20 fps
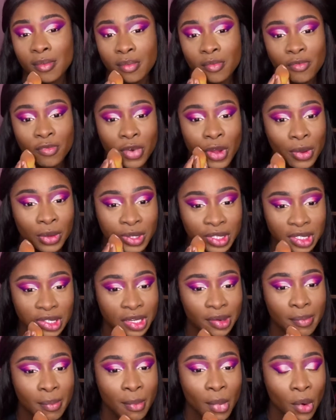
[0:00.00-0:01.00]

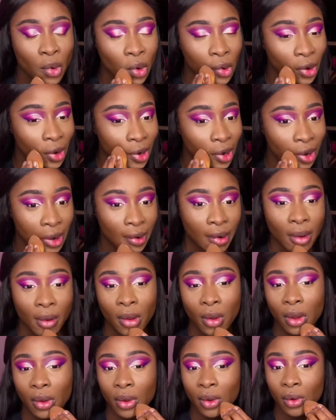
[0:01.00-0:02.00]
focusing more
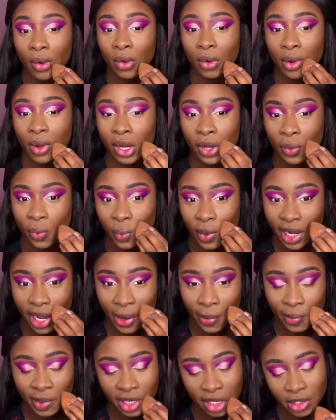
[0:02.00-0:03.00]
on what I
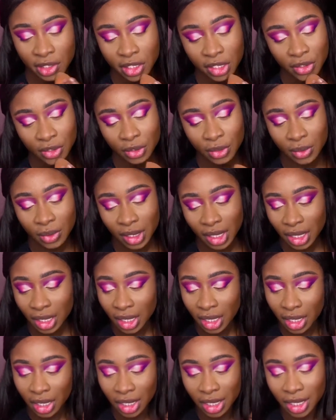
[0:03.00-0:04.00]
want to do,
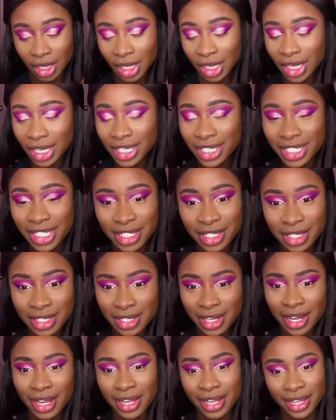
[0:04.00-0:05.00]
it's just
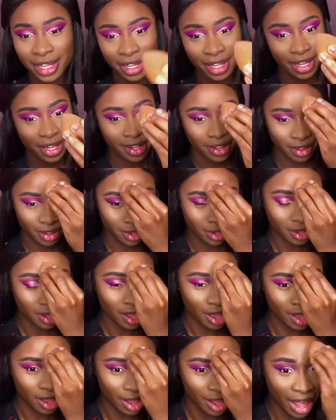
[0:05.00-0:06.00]
like
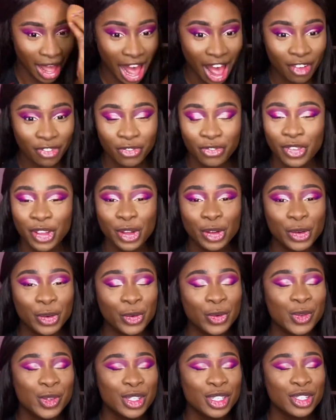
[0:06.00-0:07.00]
I
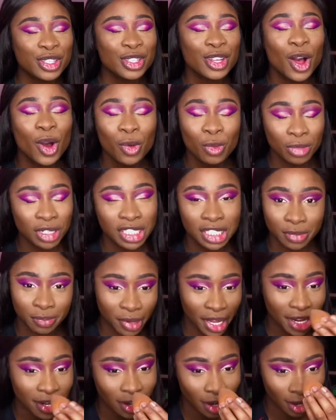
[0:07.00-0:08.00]
feel so much
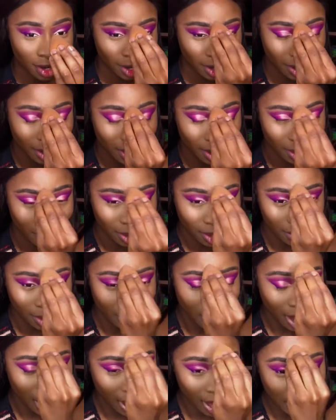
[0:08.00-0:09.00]
better.
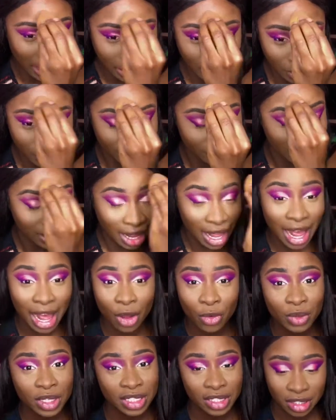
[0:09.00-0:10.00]
I ain't going to lie,
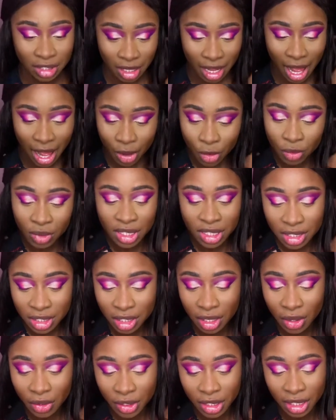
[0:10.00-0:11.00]
I was
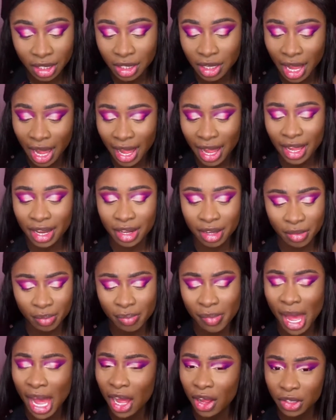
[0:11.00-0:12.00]
low-key, I had a
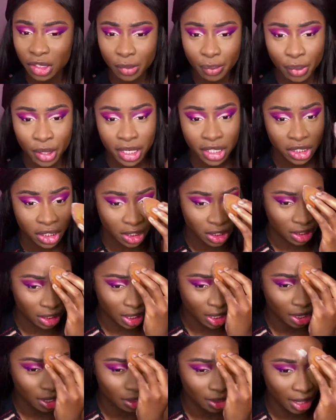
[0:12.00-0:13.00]
mild depression
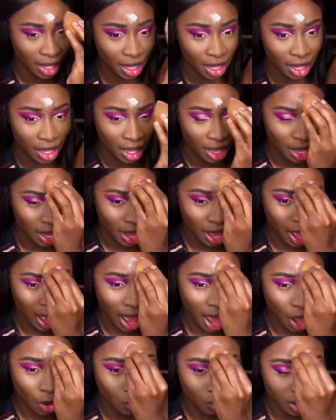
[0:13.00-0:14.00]
thinking that
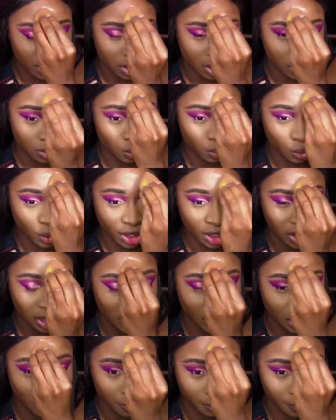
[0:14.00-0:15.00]
I wasn't really